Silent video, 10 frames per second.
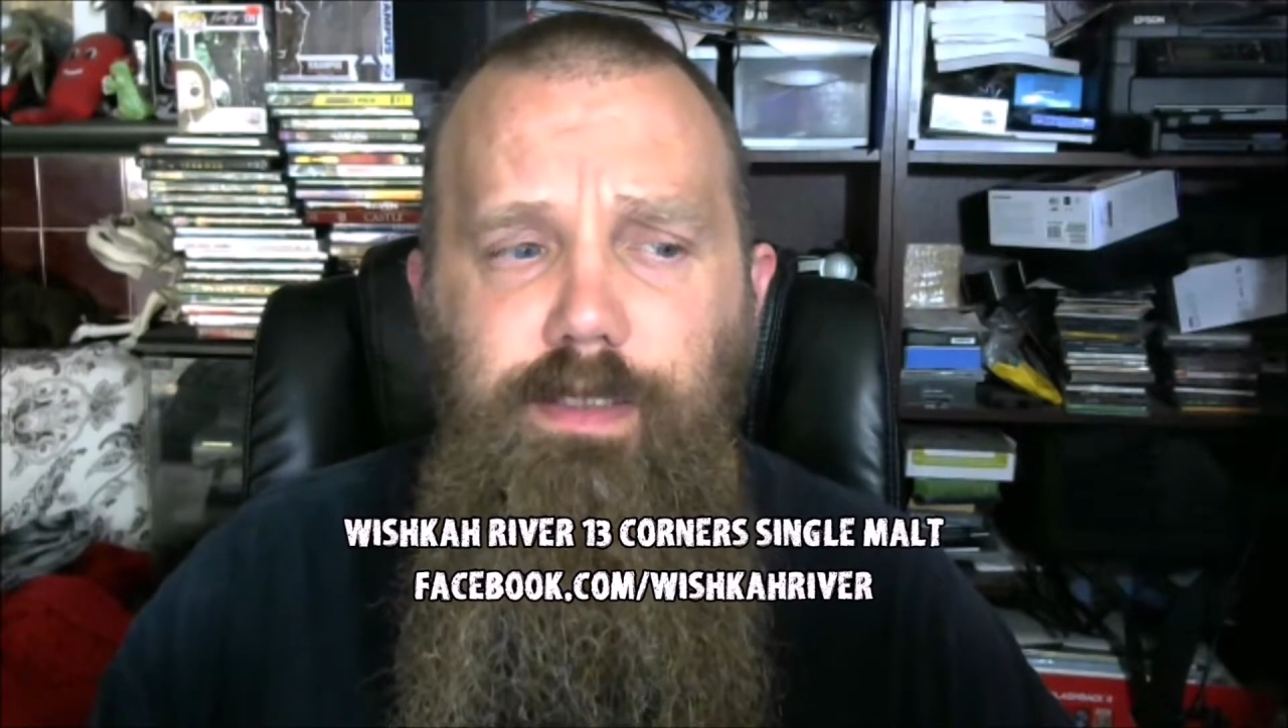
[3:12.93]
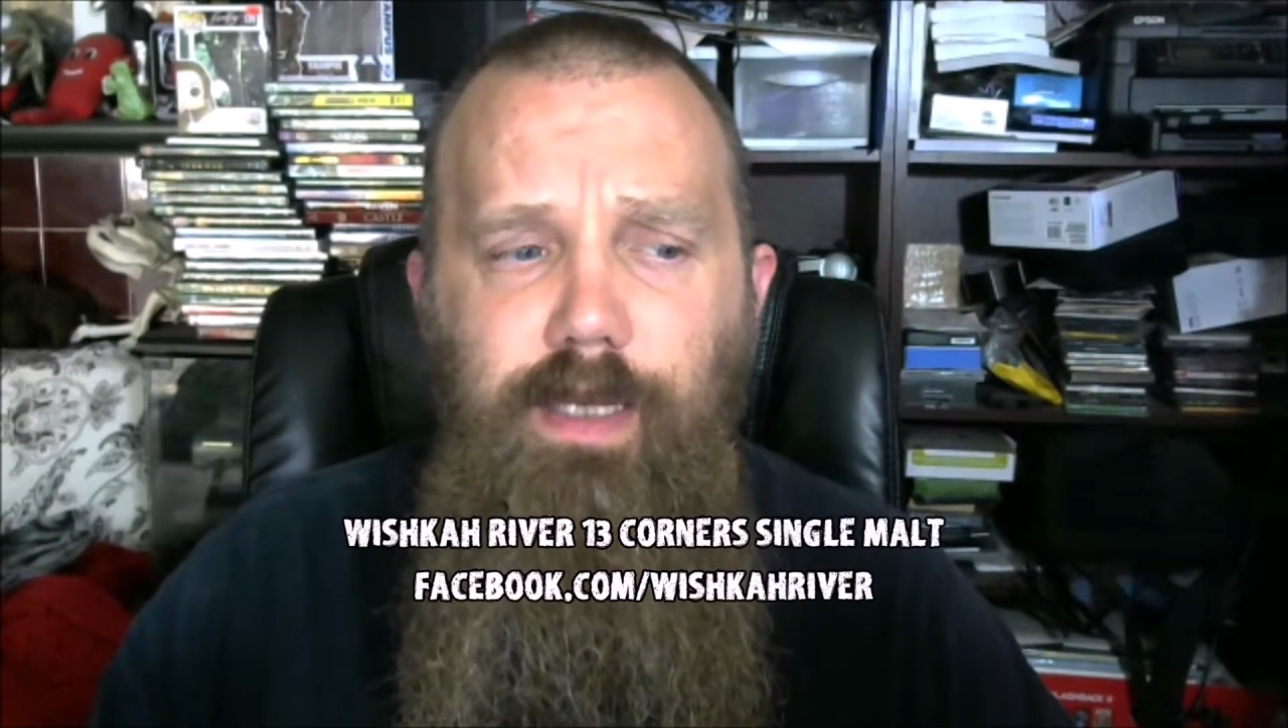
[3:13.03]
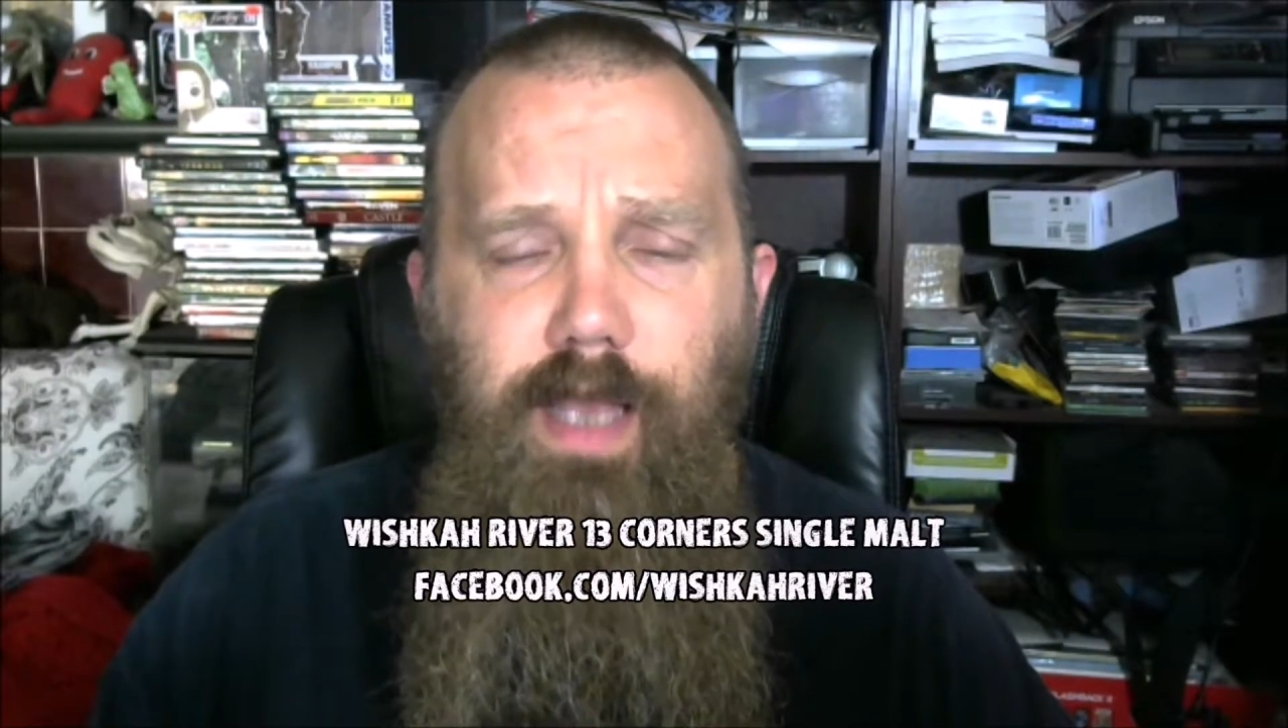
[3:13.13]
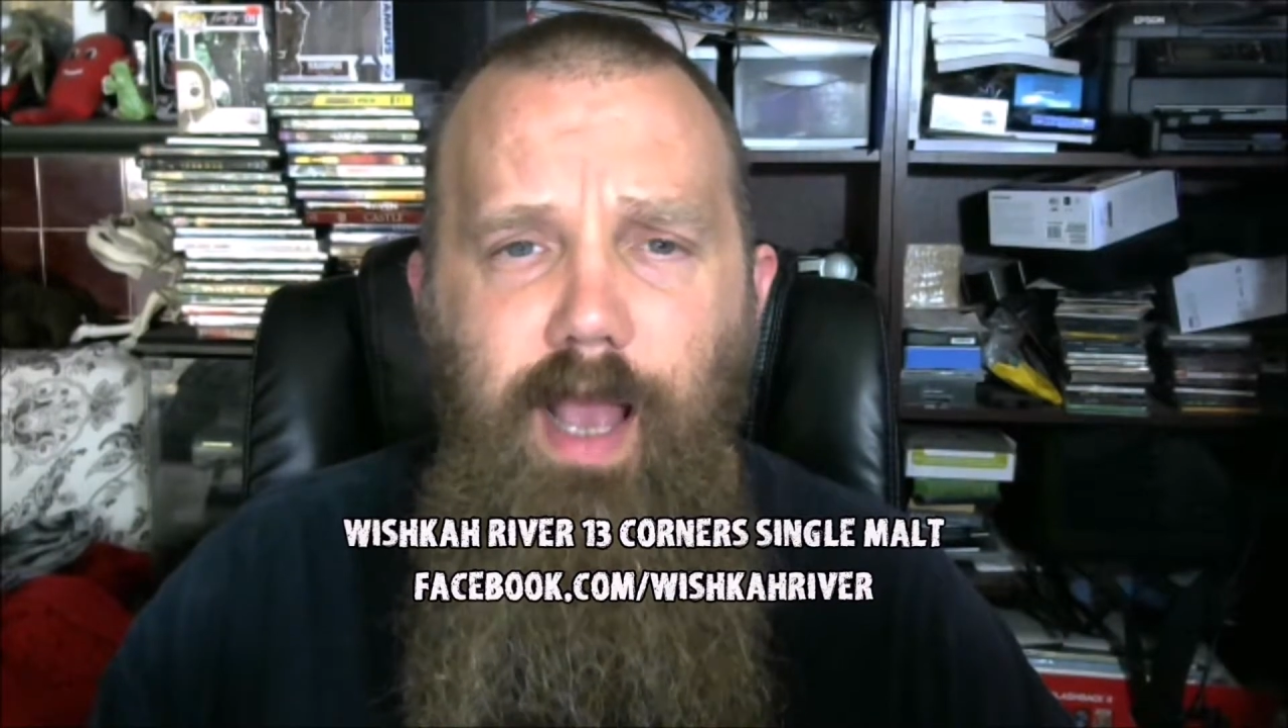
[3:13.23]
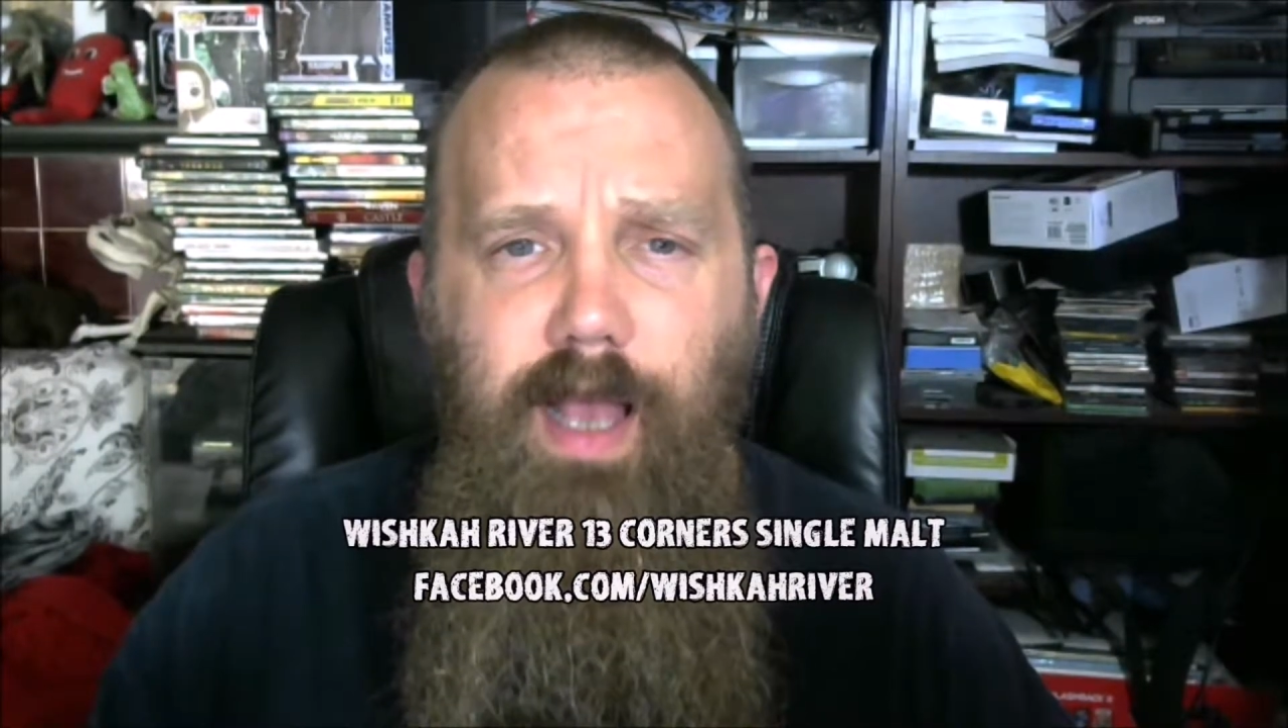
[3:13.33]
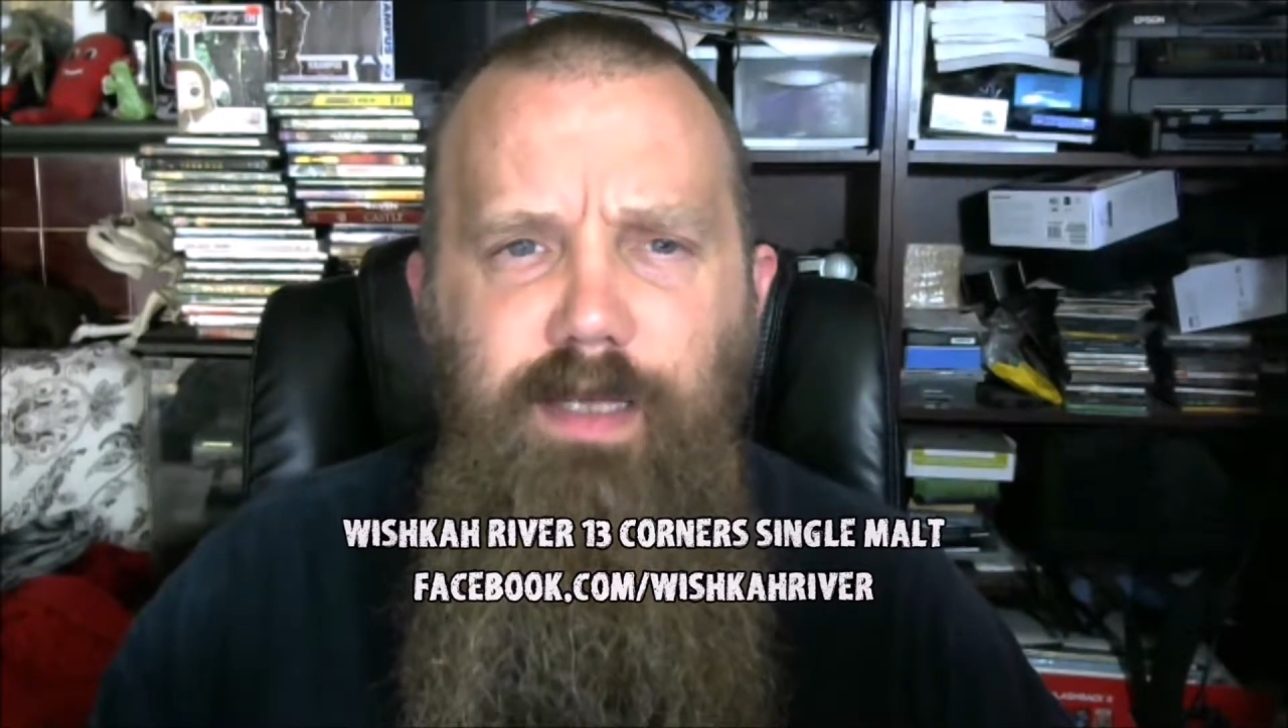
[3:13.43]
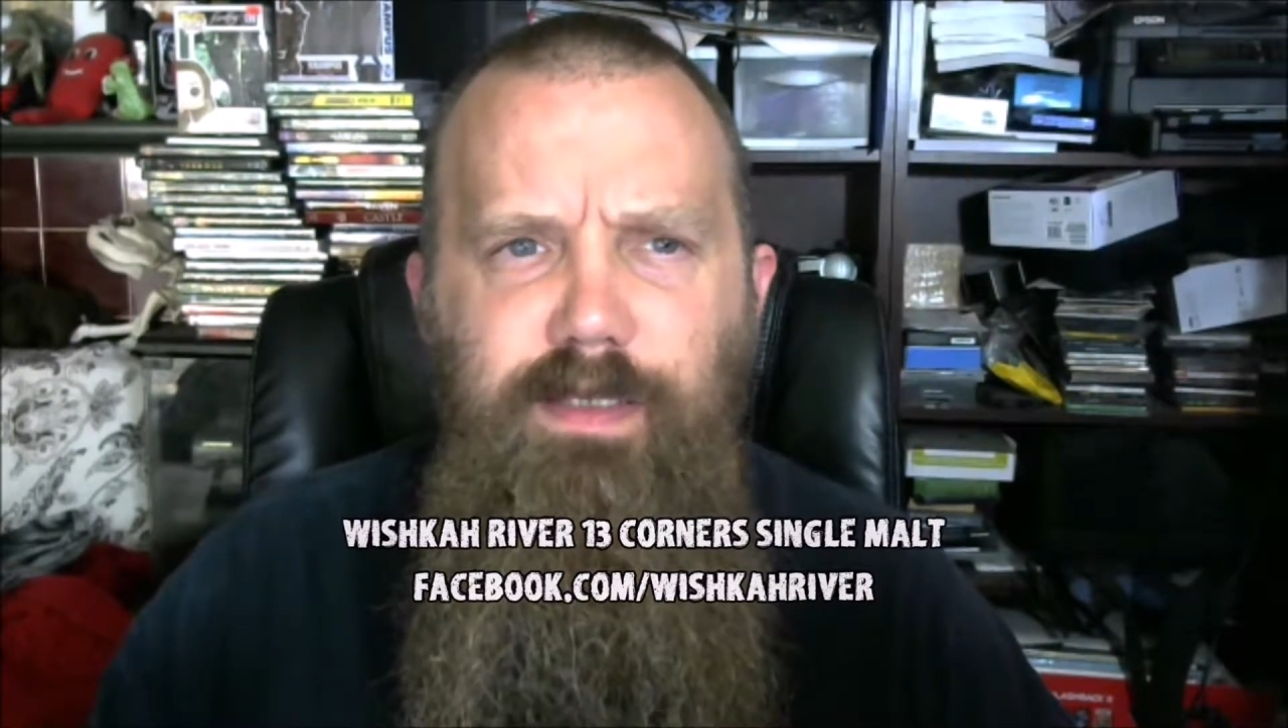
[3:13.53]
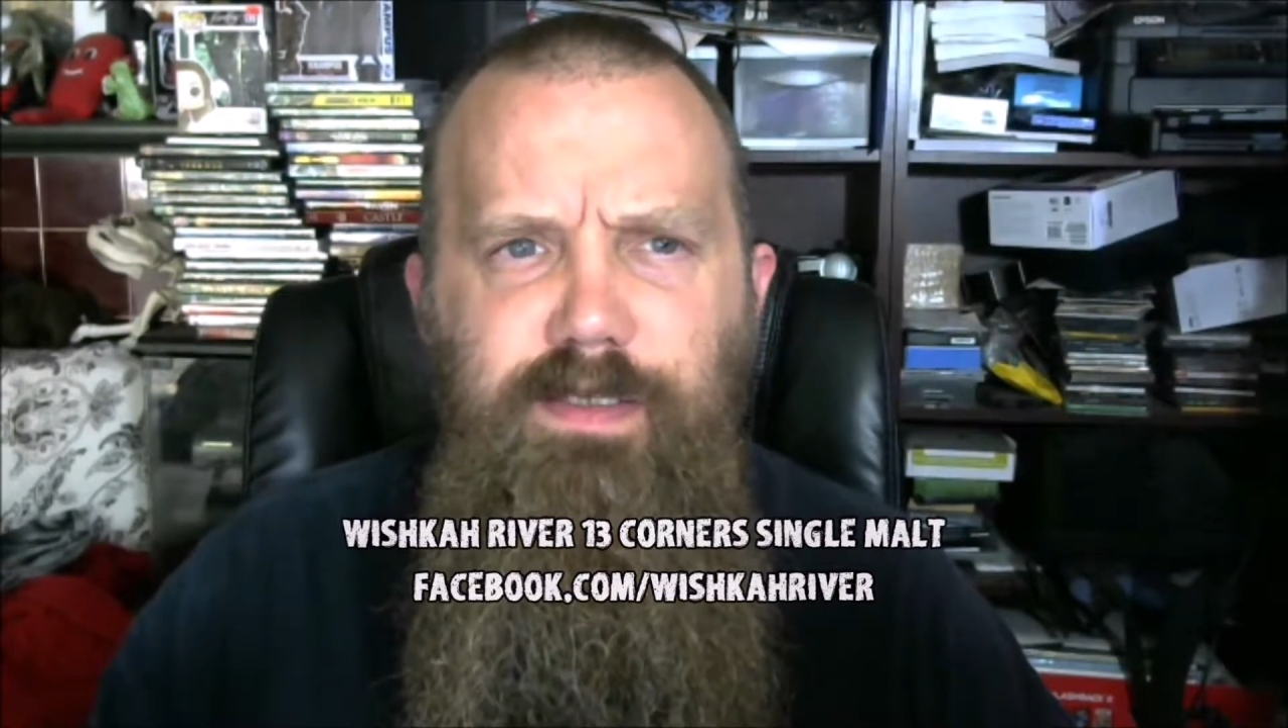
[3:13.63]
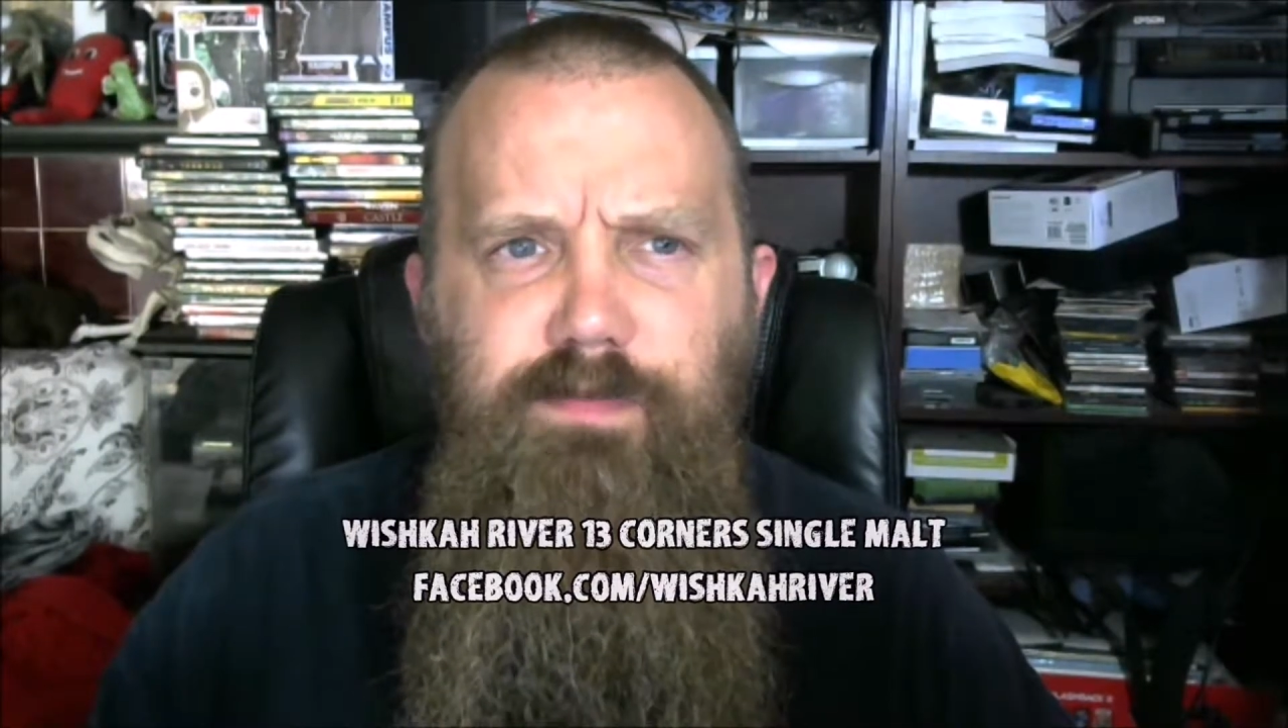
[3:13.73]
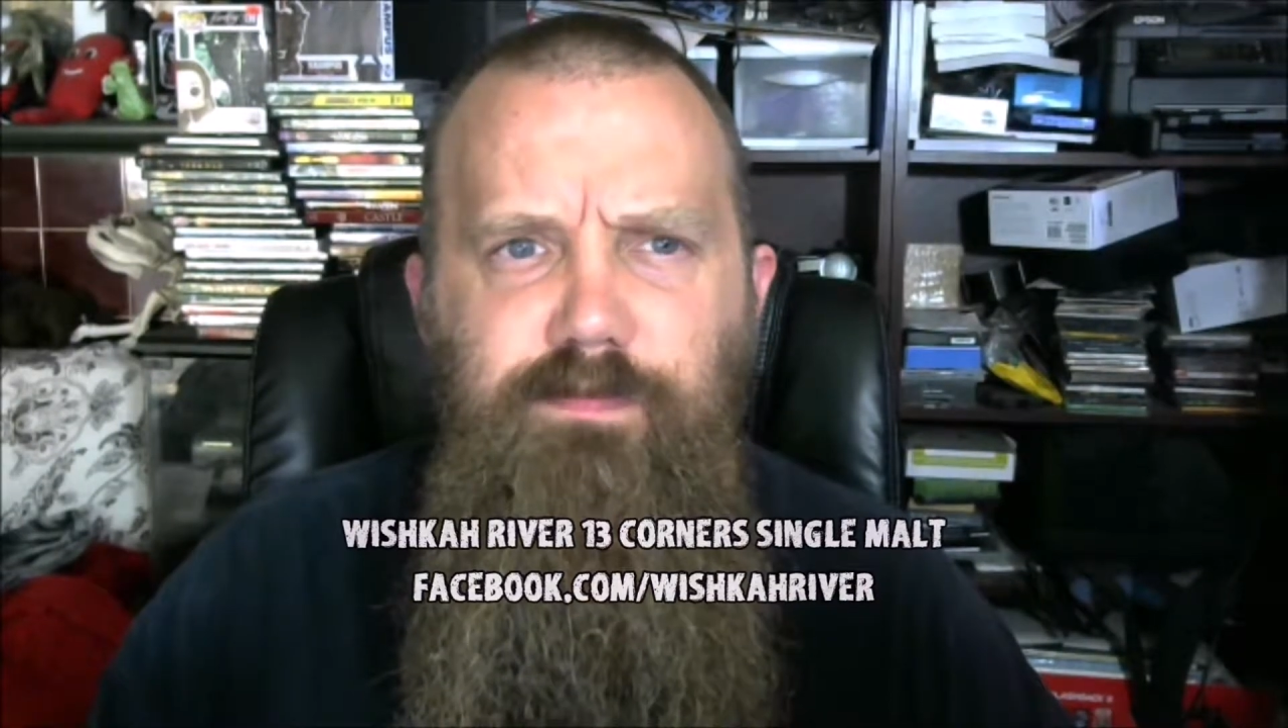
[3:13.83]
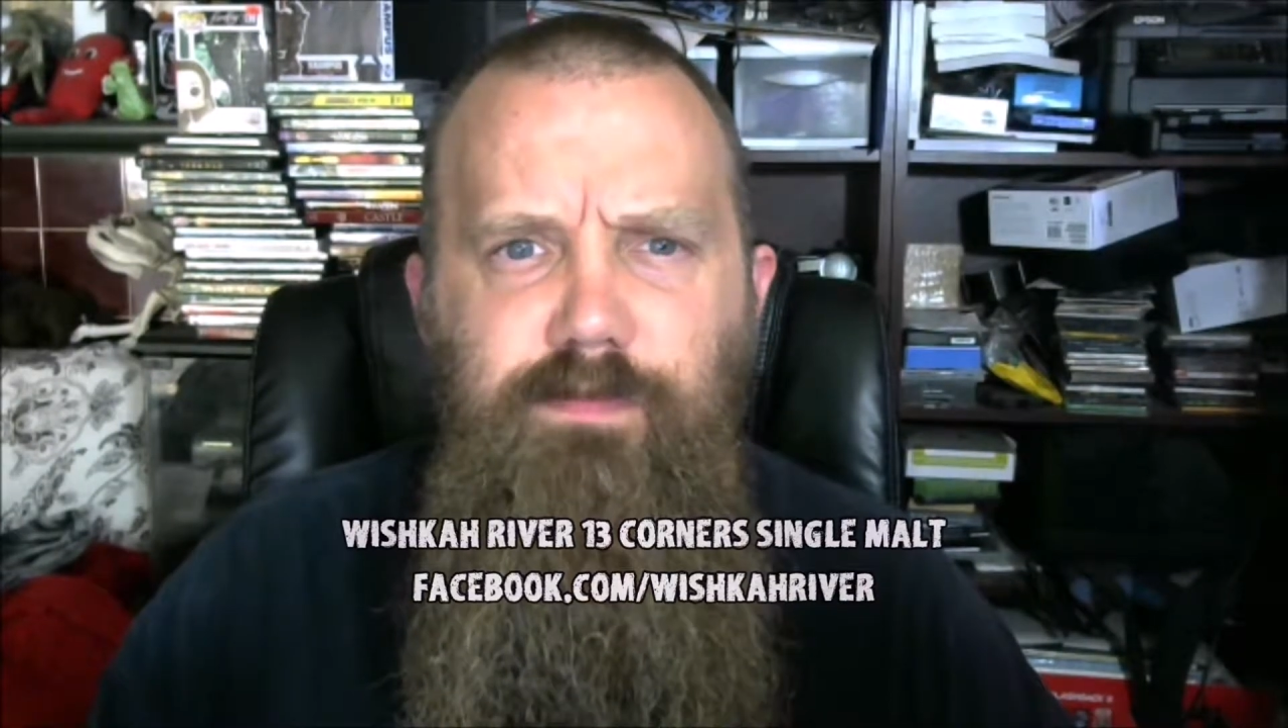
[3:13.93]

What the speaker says: as